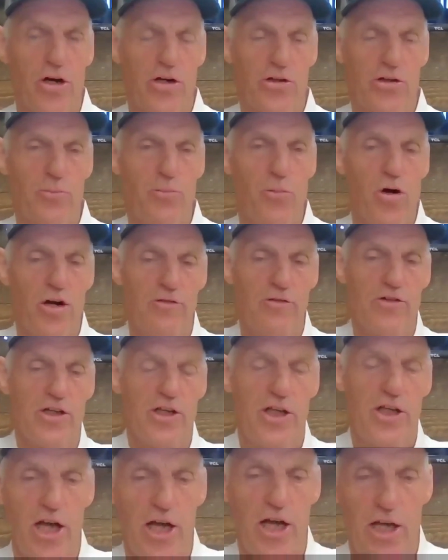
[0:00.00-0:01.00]
Dr.
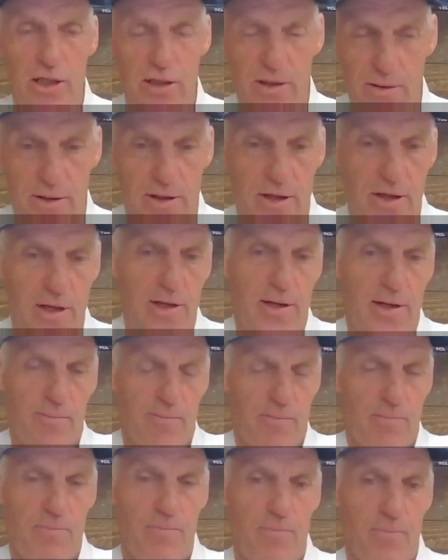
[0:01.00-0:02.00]
Marvin Kane.
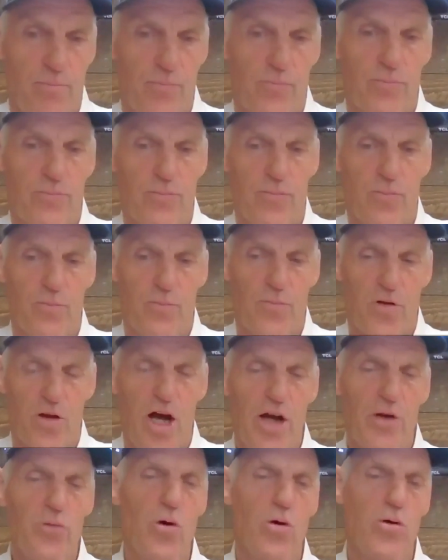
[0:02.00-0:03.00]

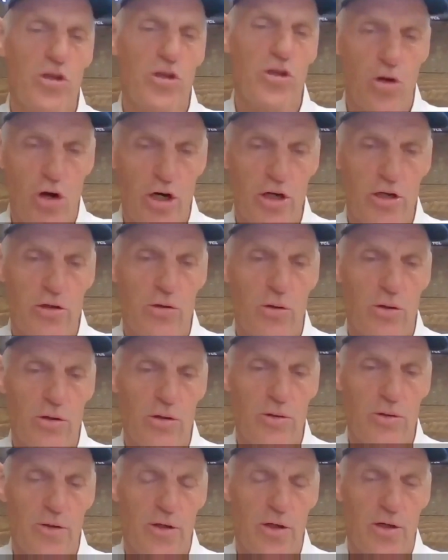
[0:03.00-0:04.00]
I wrote an
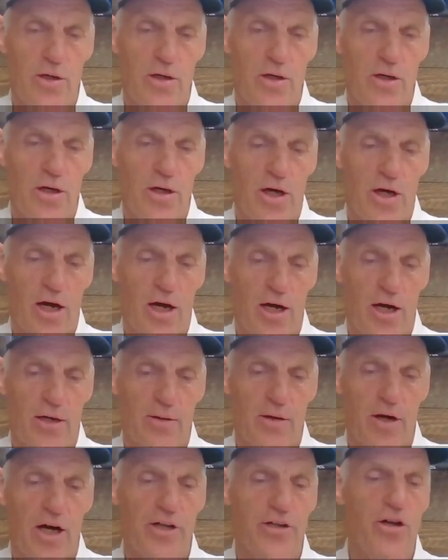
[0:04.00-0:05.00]
article.
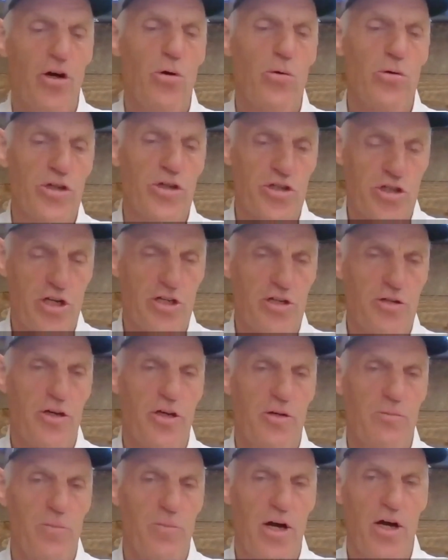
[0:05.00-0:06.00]
I noticed
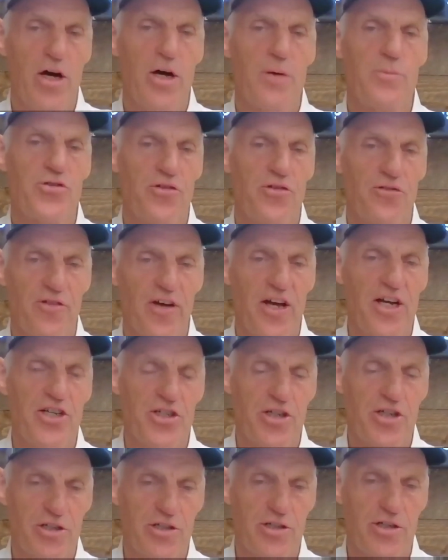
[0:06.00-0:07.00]
in my
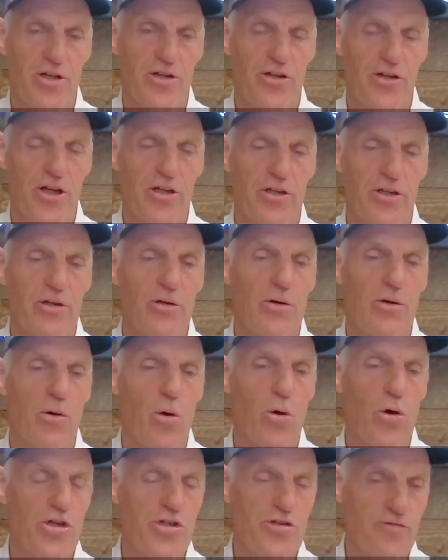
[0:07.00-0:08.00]
observation that
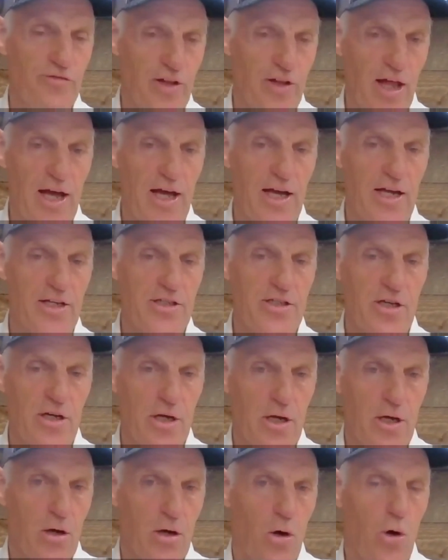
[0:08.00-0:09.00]
horse flies
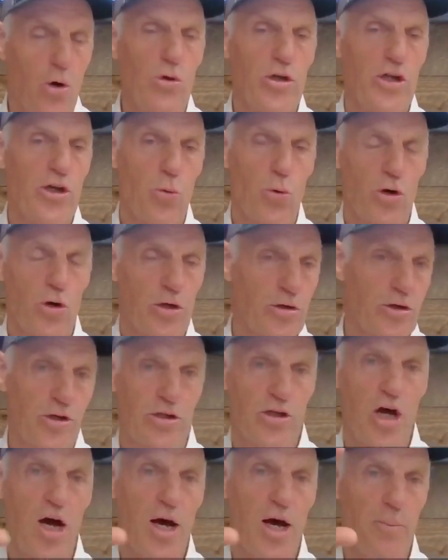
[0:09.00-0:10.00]
only work the
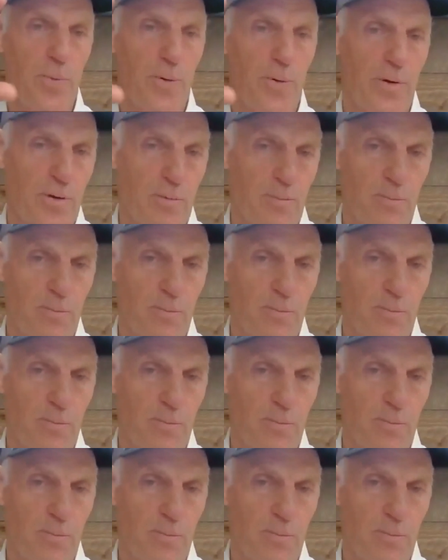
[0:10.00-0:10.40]
top